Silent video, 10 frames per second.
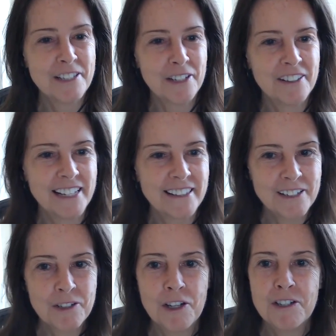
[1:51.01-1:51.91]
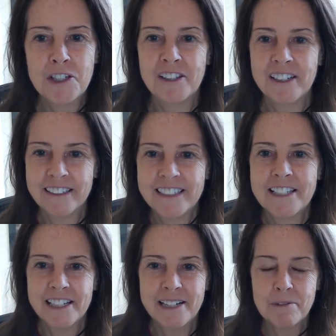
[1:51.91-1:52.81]
So that shows you that
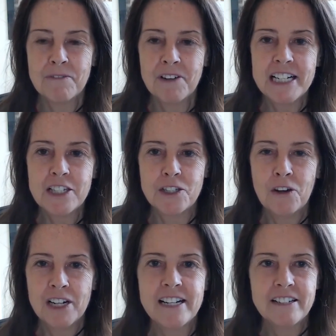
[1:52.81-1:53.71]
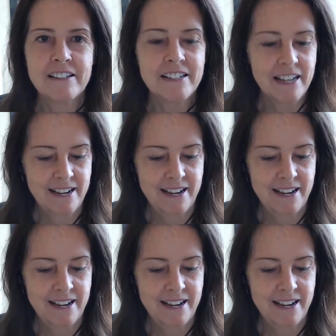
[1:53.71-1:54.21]
it was a very solid and